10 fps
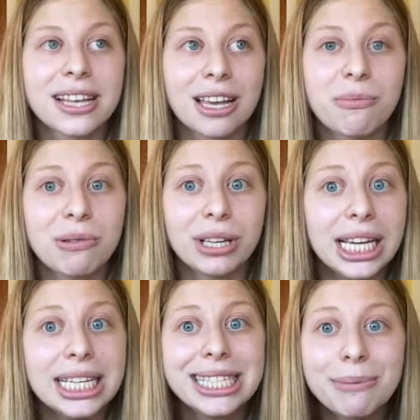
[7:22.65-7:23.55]
they can be
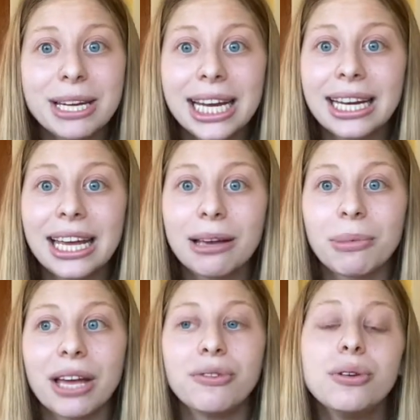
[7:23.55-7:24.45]
really intimidating,
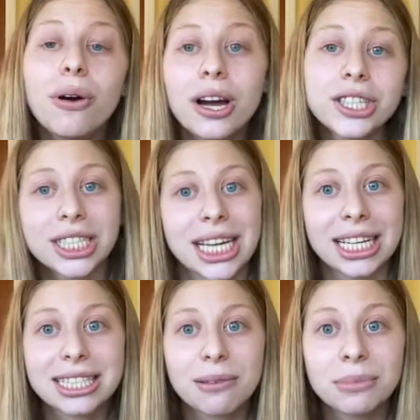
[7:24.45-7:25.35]
but if you don't
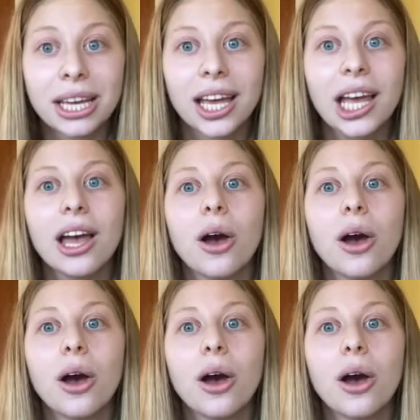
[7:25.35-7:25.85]
understand something,